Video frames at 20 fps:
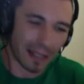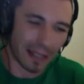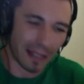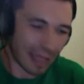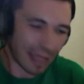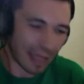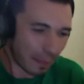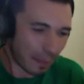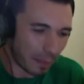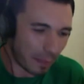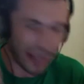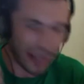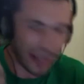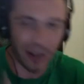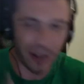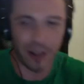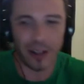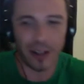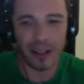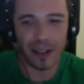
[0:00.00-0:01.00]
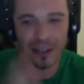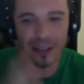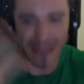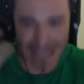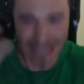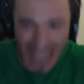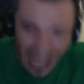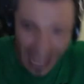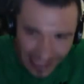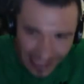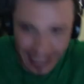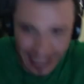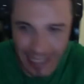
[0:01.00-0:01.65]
bigger dancing